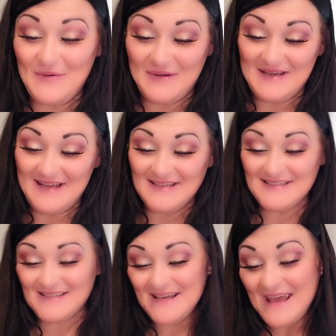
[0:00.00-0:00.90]

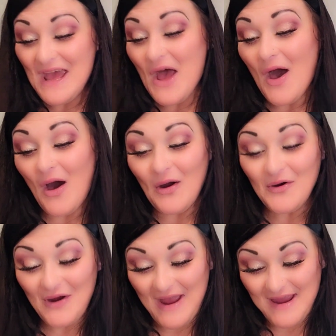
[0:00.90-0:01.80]
coconut. All
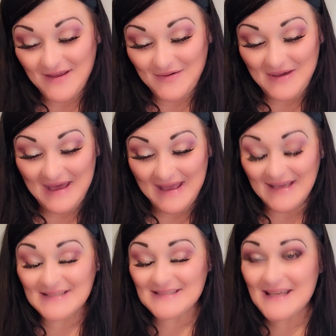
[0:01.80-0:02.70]
right, you
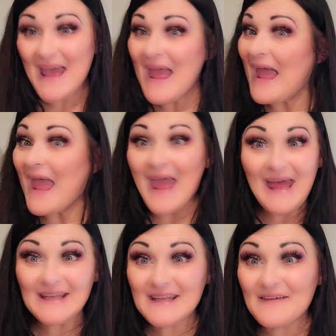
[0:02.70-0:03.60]
guys,
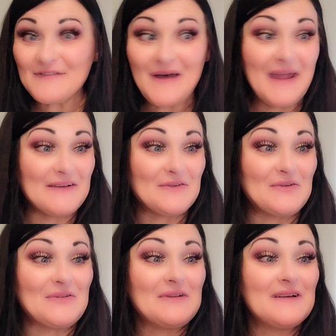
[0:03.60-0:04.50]
and the
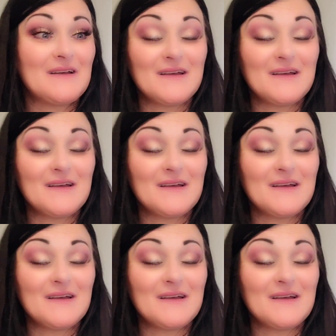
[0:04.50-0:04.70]
final.